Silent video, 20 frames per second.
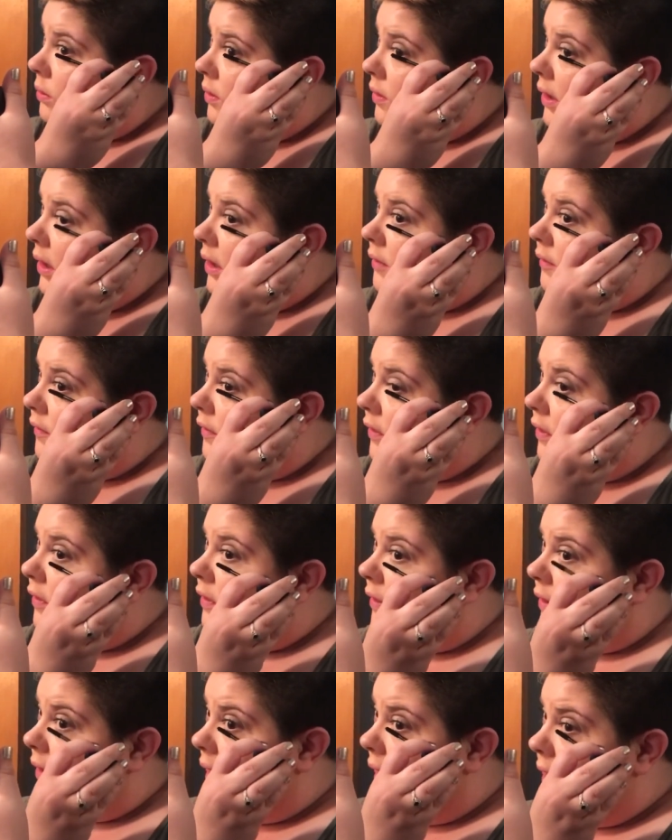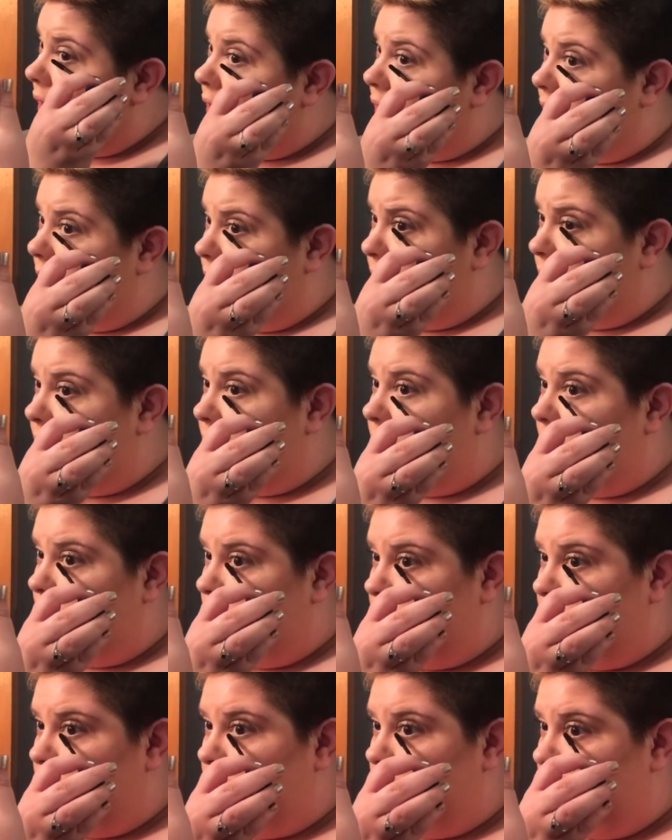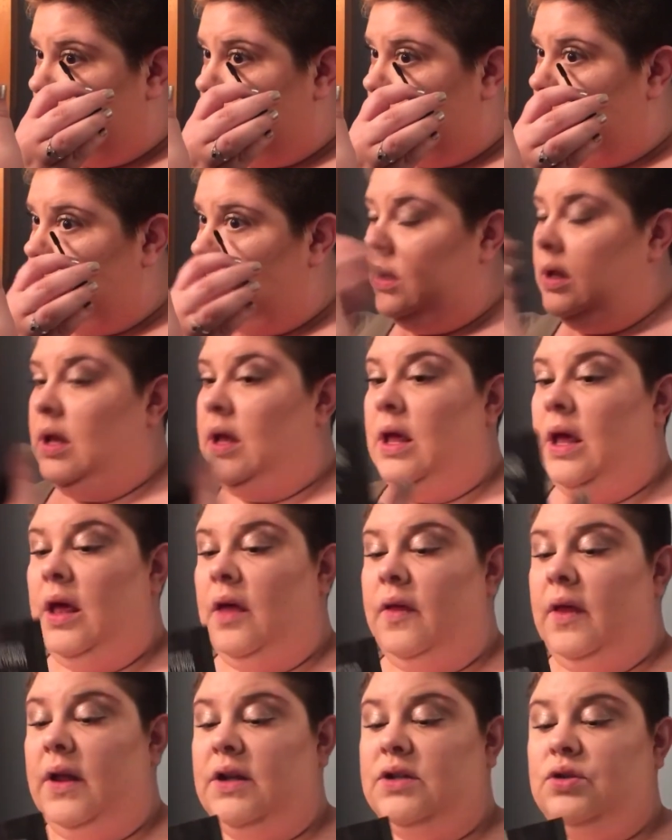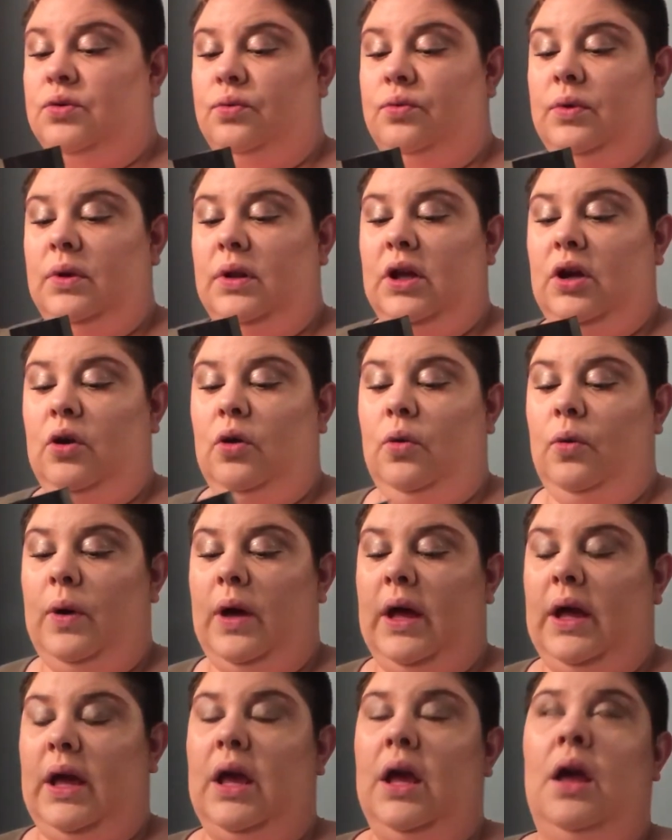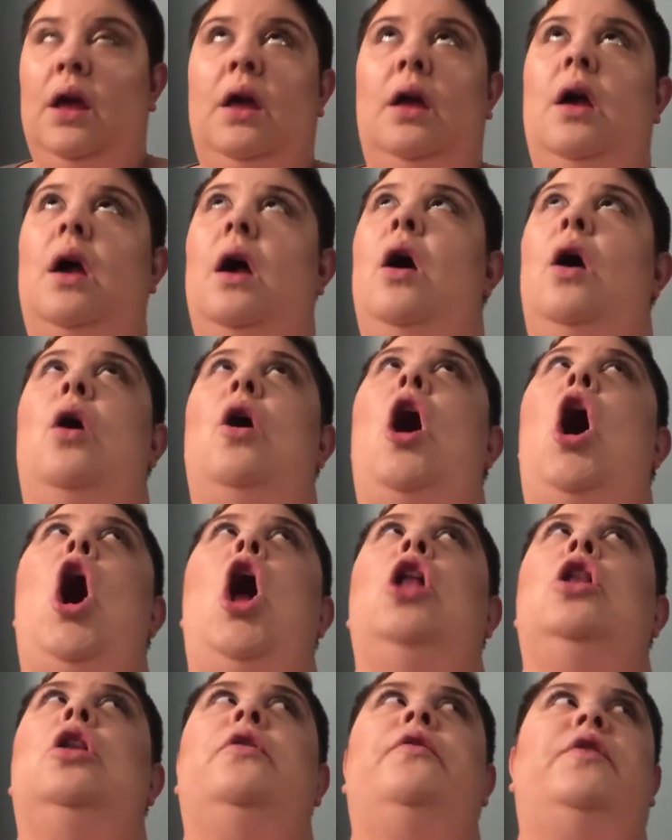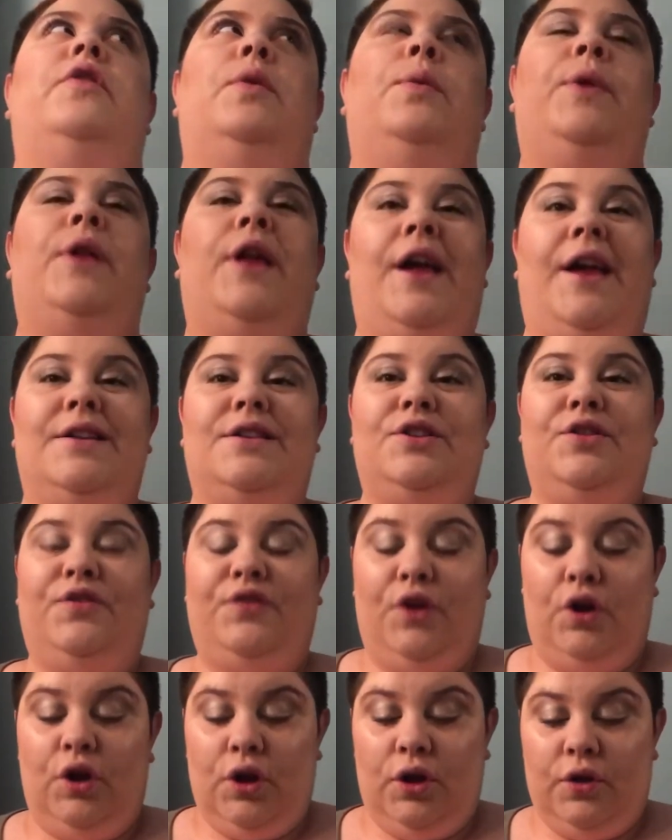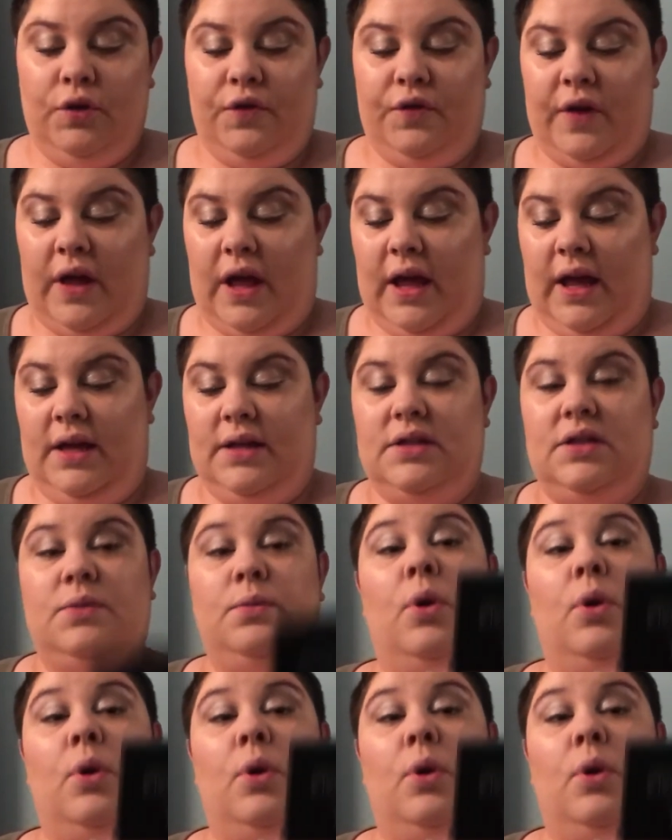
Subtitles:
without further ado, that is a really quick, all over the place, full face